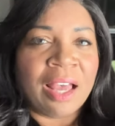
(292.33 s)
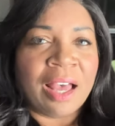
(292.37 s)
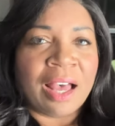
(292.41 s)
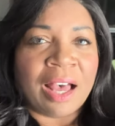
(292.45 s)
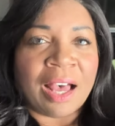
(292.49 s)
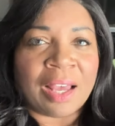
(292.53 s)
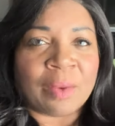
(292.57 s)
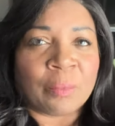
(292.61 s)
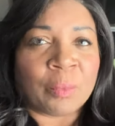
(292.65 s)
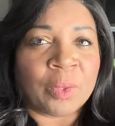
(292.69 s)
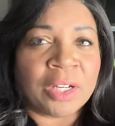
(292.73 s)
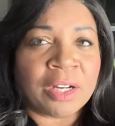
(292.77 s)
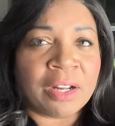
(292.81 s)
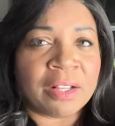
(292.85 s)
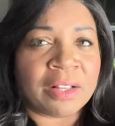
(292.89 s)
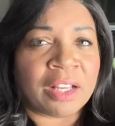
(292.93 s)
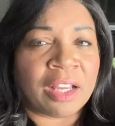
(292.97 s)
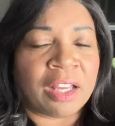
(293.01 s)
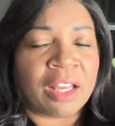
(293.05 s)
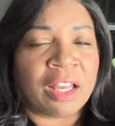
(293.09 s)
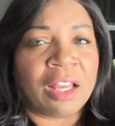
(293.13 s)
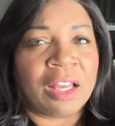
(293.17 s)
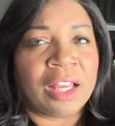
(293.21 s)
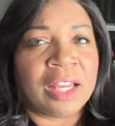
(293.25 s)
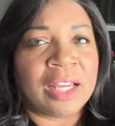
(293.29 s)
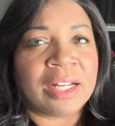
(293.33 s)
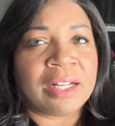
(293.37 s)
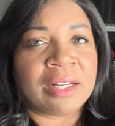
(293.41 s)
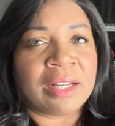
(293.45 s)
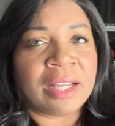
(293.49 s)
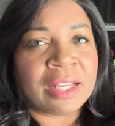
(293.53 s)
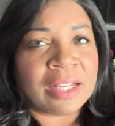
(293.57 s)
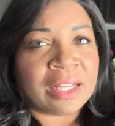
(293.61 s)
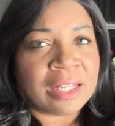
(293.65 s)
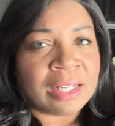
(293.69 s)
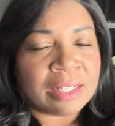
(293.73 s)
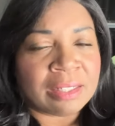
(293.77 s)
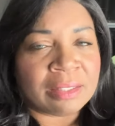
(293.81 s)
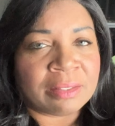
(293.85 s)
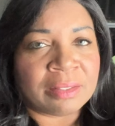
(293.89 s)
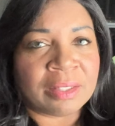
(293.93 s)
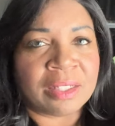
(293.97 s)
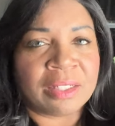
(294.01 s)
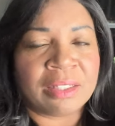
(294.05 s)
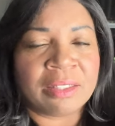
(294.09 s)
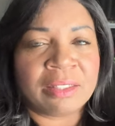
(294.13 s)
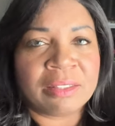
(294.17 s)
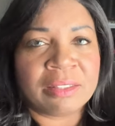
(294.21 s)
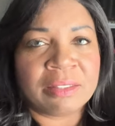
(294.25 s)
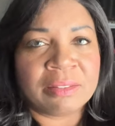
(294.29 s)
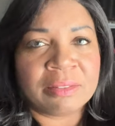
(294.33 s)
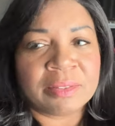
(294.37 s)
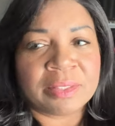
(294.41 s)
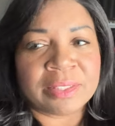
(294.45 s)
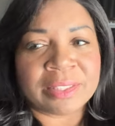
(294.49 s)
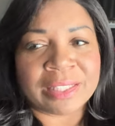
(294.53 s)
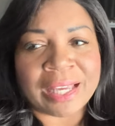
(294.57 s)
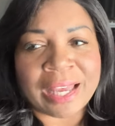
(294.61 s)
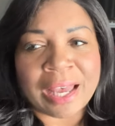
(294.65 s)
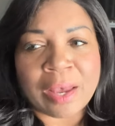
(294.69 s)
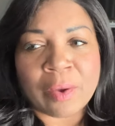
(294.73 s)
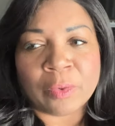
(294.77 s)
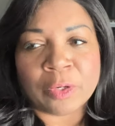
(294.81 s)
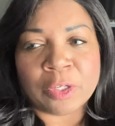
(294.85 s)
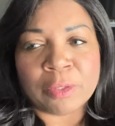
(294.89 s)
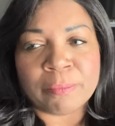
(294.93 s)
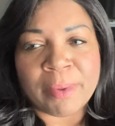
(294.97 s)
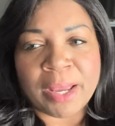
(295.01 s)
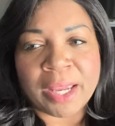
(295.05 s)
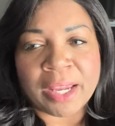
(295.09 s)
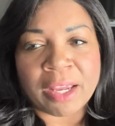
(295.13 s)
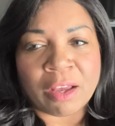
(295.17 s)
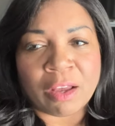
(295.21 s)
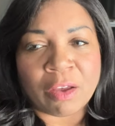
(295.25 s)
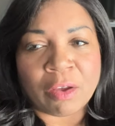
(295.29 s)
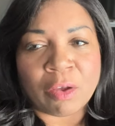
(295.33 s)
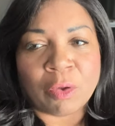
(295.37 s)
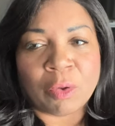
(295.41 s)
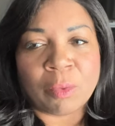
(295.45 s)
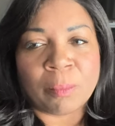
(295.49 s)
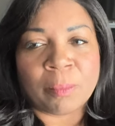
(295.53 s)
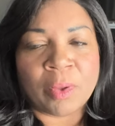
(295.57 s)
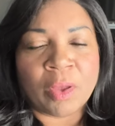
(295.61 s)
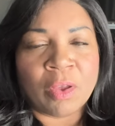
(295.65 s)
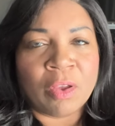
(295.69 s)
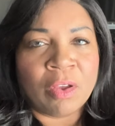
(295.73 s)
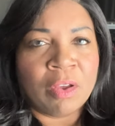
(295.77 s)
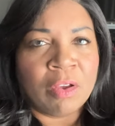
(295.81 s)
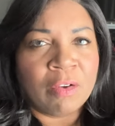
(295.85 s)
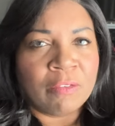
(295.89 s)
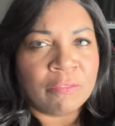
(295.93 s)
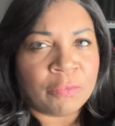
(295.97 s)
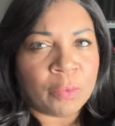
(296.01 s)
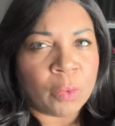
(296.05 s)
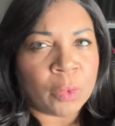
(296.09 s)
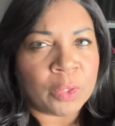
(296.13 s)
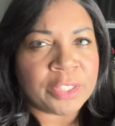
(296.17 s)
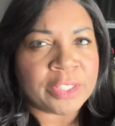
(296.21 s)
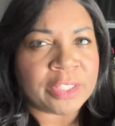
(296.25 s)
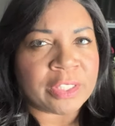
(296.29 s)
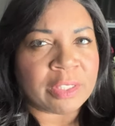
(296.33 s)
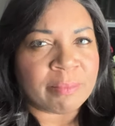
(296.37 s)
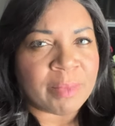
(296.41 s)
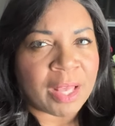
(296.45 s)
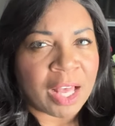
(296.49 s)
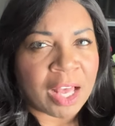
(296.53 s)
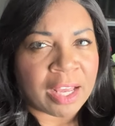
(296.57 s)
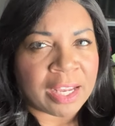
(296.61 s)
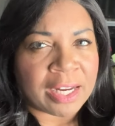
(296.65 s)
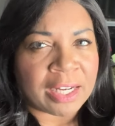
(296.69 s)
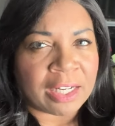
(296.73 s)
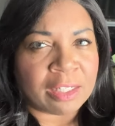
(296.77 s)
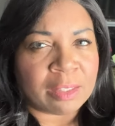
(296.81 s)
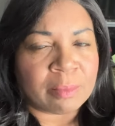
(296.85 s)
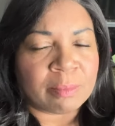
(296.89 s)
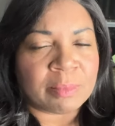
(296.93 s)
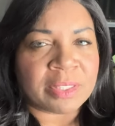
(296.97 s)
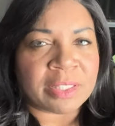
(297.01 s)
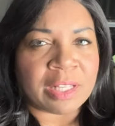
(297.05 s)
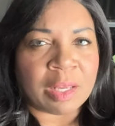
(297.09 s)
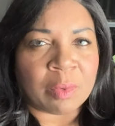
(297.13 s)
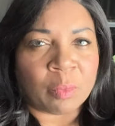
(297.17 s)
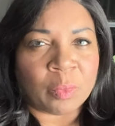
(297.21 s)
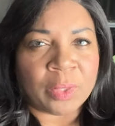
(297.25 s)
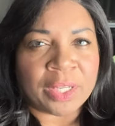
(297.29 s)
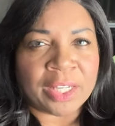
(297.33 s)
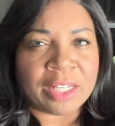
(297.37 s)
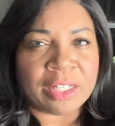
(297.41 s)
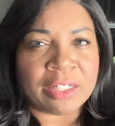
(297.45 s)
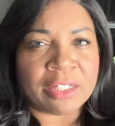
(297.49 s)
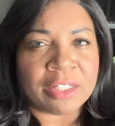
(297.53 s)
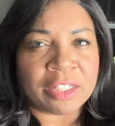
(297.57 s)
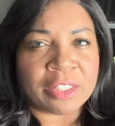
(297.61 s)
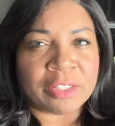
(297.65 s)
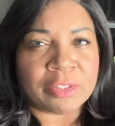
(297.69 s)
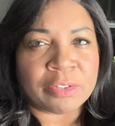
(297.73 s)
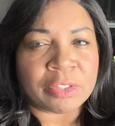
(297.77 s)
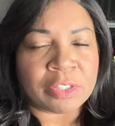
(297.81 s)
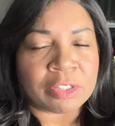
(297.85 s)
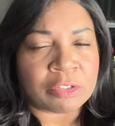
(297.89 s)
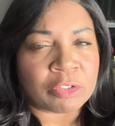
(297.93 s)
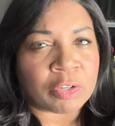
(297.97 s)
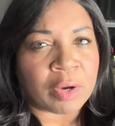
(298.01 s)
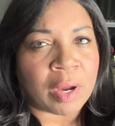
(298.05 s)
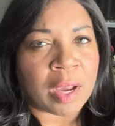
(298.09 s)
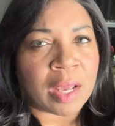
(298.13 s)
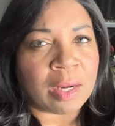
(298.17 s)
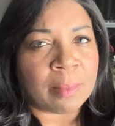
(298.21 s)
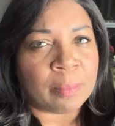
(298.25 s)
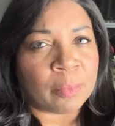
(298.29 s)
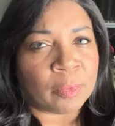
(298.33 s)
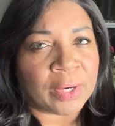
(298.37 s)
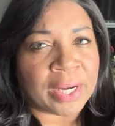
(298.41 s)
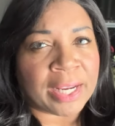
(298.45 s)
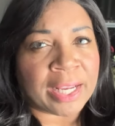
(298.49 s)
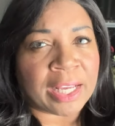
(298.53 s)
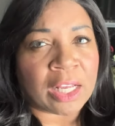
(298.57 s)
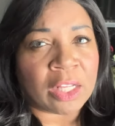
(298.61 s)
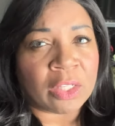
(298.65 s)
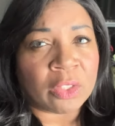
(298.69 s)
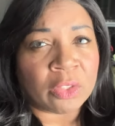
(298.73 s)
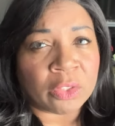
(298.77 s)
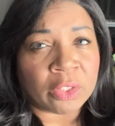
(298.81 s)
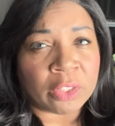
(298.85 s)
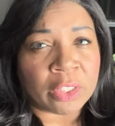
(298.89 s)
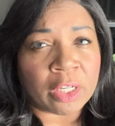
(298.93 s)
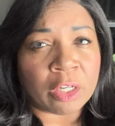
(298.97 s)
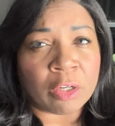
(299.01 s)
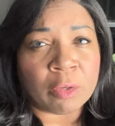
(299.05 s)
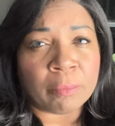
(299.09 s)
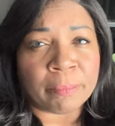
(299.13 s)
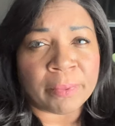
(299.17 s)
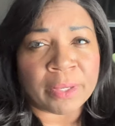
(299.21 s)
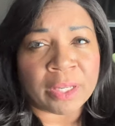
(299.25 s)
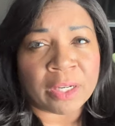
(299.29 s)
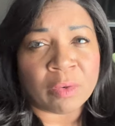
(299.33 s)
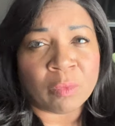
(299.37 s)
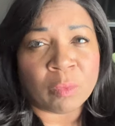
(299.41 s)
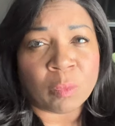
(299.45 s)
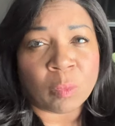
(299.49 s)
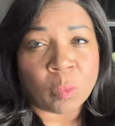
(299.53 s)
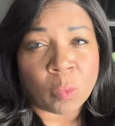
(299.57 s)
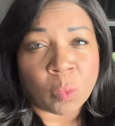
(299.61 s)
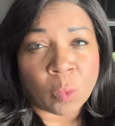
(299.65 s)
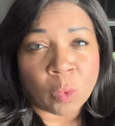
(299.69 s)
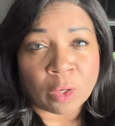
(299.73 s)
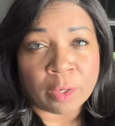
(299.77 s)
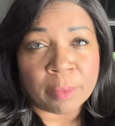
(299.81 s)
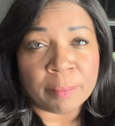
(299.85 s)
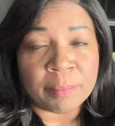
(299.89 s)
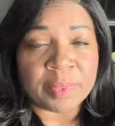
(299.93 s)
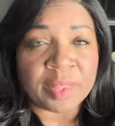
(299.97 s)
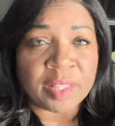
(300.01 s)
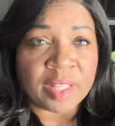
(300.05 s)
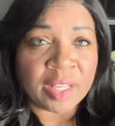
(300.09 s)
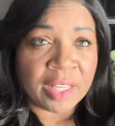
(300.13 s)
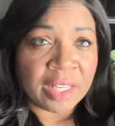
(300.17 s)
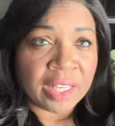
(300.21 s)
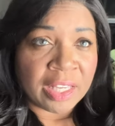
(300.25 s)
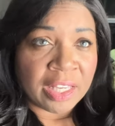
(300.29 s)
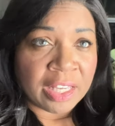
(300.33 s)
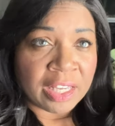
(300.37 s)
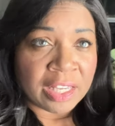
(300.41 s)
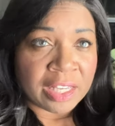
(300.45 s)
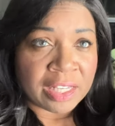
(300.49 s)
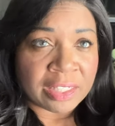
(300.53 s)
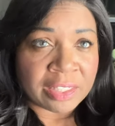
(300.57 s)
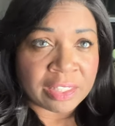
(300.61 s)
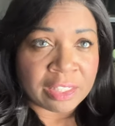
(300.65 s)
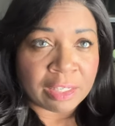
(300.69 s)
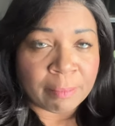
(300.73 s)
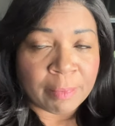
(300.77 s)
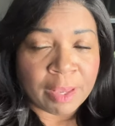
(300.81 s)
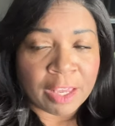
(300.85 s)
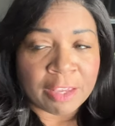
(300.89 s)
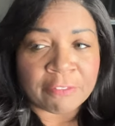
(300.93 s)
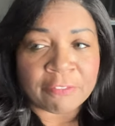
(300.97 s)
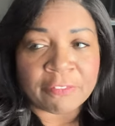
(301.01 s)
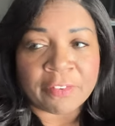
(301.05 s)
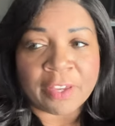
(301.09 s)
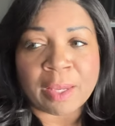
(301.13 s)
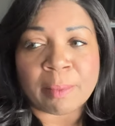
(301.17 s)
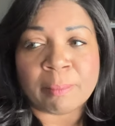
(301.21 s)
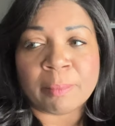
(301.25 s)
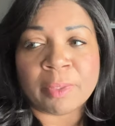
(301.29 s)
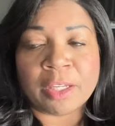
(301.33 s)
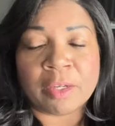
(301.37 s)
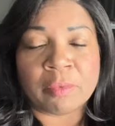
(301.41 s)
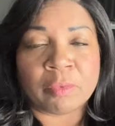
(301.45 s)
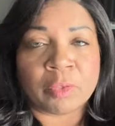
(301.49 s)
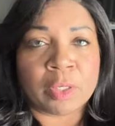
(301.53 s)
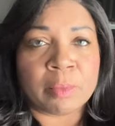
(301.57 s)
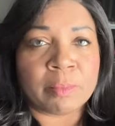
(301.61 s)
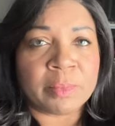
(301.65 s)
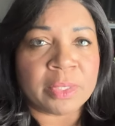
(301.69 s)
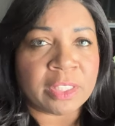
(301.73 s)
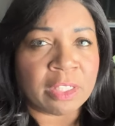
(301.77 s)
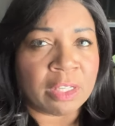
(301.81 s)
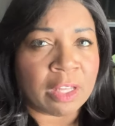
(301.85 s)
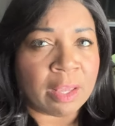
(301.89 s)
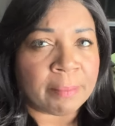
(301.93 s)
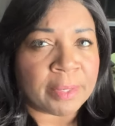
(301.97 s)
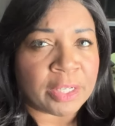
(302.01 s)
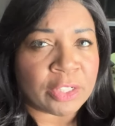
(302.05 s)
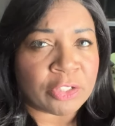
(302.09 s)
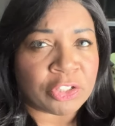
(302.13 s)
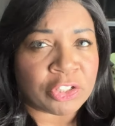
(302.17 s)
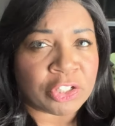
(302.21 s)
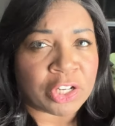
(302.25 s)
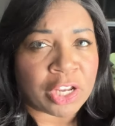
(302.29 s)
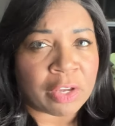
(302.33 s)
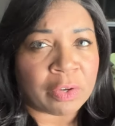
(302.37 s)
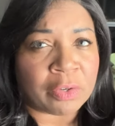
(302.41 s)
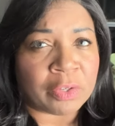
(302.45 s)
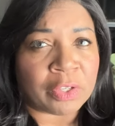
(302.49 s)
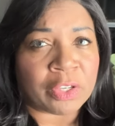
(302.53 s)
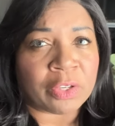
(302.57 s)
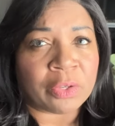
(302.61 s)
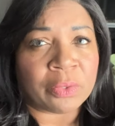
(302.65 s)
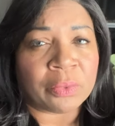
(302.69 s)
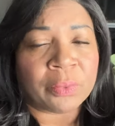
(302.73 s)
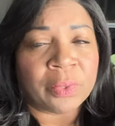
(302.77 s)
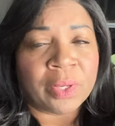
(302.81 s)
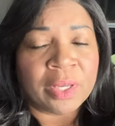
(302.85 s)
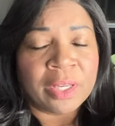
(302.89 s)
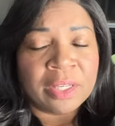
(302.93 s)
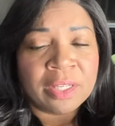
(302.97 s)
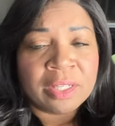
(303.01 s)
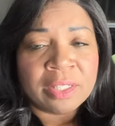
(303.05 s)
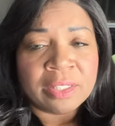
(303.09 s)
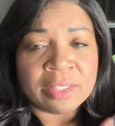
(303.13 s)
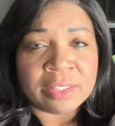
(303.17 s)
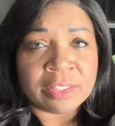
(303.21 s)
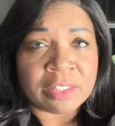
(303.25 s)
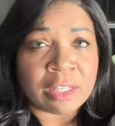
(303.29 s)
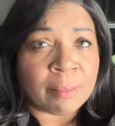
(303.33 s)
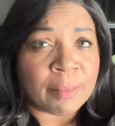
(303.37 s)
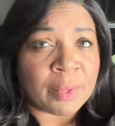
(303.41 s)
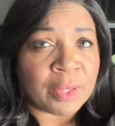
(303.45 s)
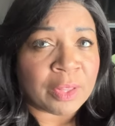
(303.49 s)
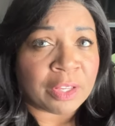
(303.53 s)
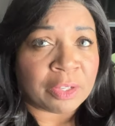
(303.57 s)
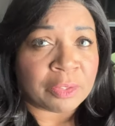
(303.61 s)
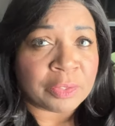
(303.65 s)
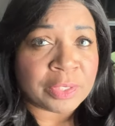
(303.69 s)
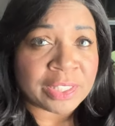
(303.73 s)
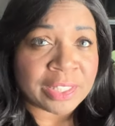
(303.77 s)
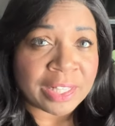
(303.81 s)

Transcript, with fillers: I went on the hunt and scoured my home for some items that we could use to try to bring a little bit of warmth into my family room. So let me show you some of those